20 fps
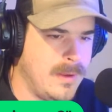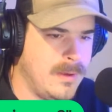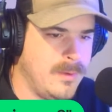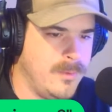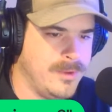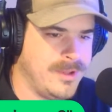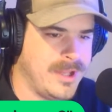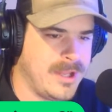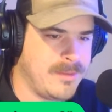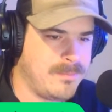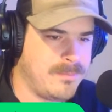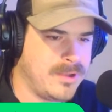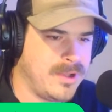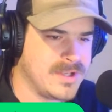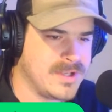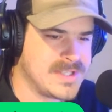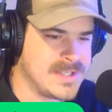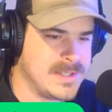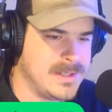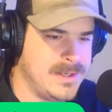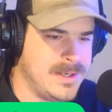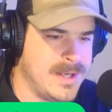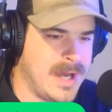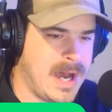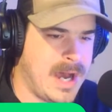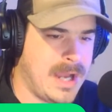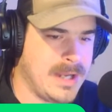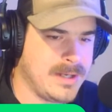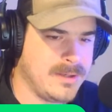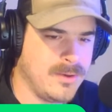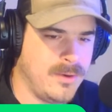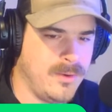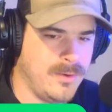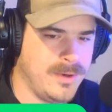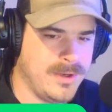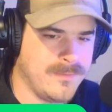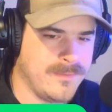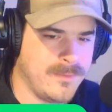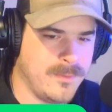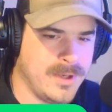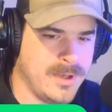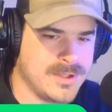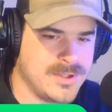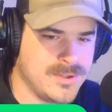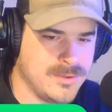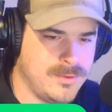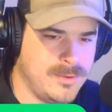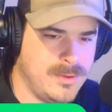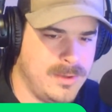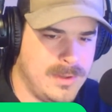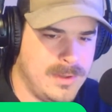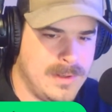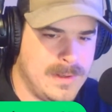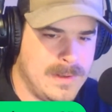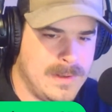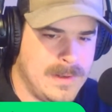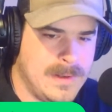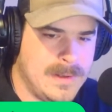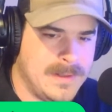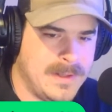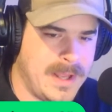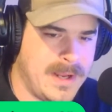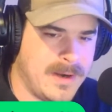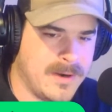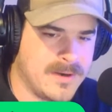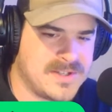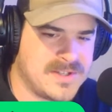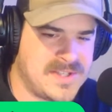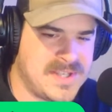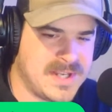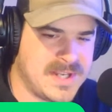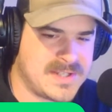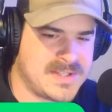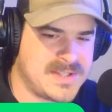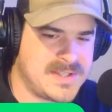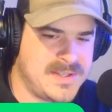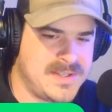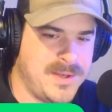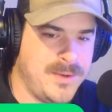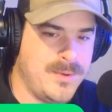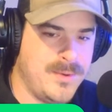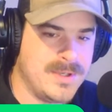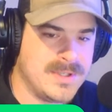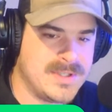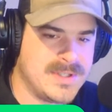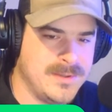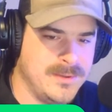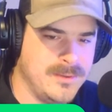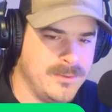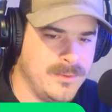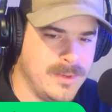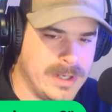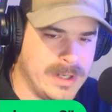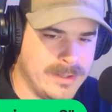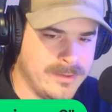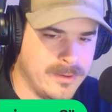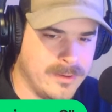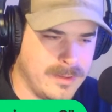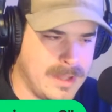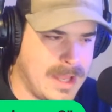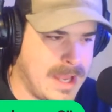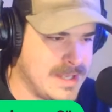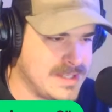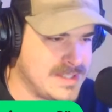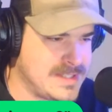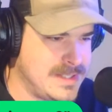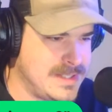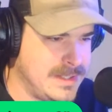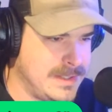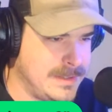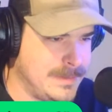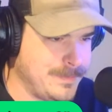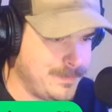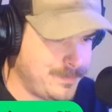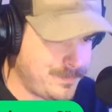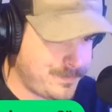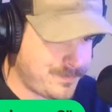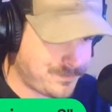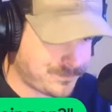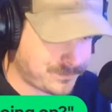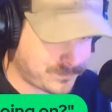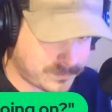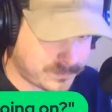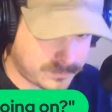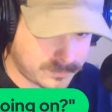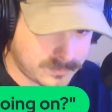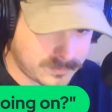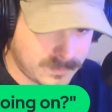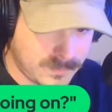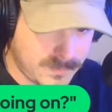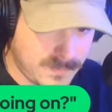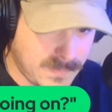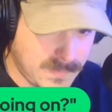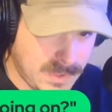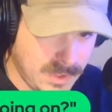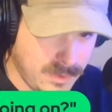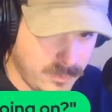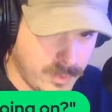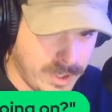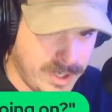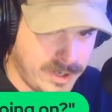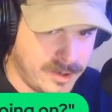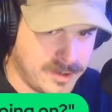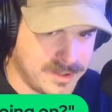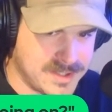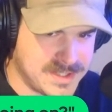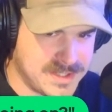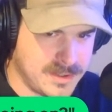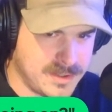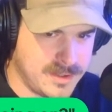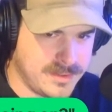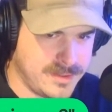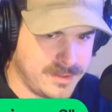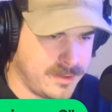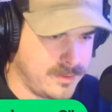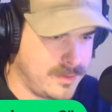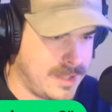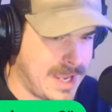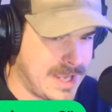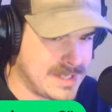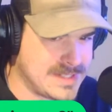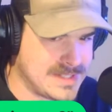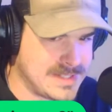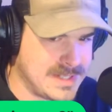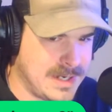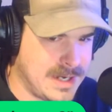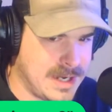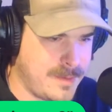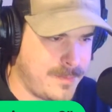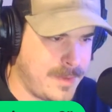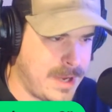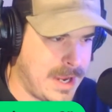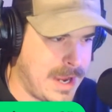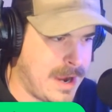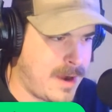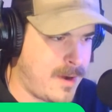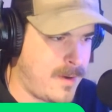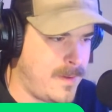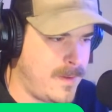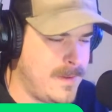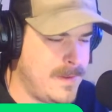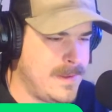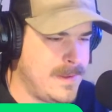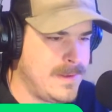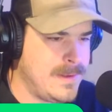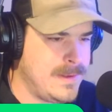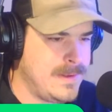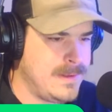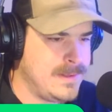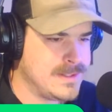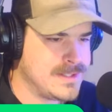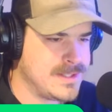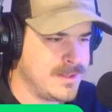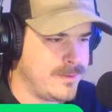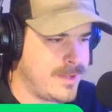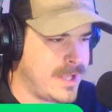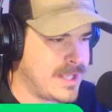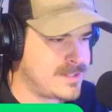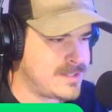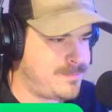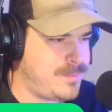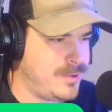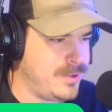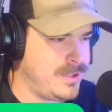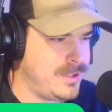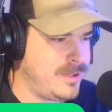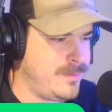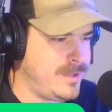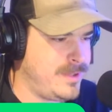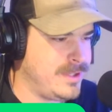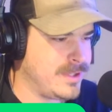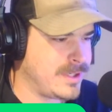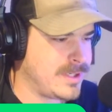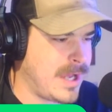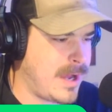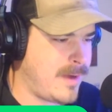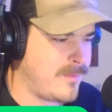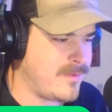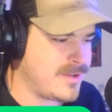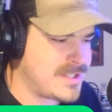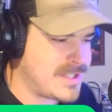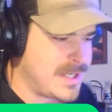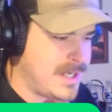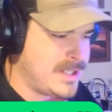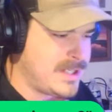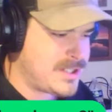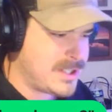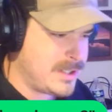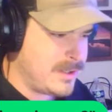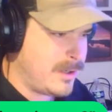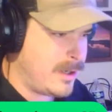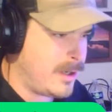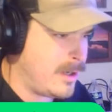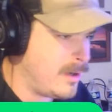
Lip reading: with a +9 goal differential. They are 6-2-2 in their last 10. Winners their last time out. So that's putting them in the conversation.